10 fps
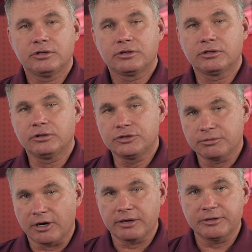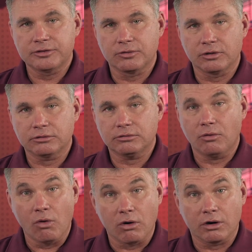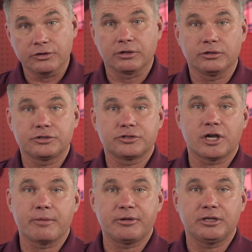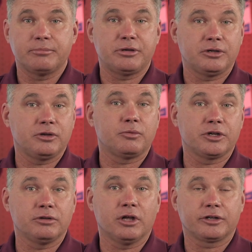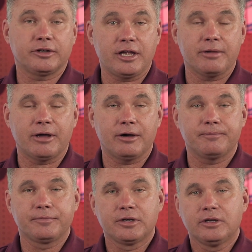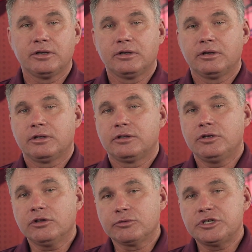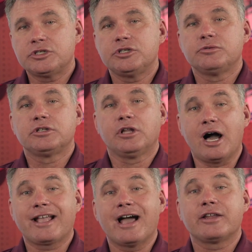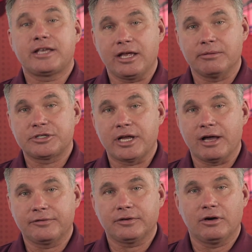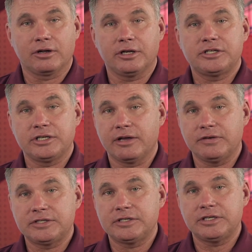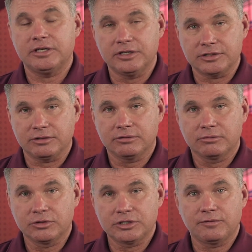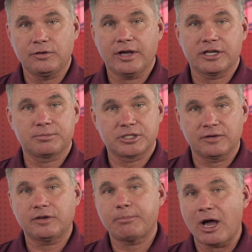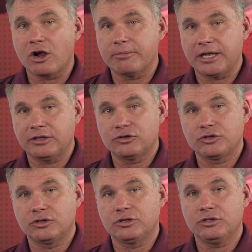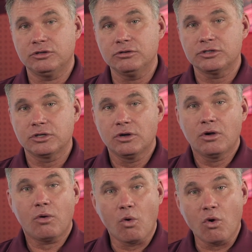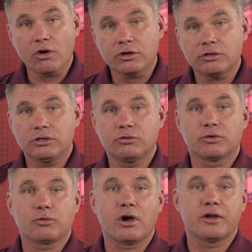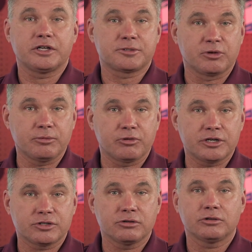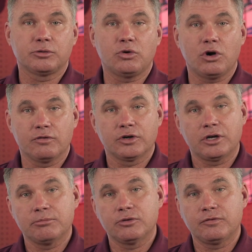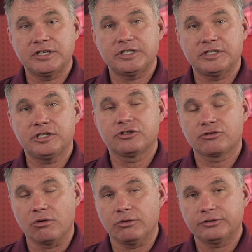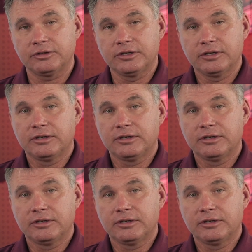You're going to lose your bottom end torque, or you're going to lose your top end depending on where you lock the cam out. The only reason you would lock out a camshaft on a TiVCT engine was if you had a specific power band that you're going to use, or you're requiring a spring pressure that will overcome your VCT controls.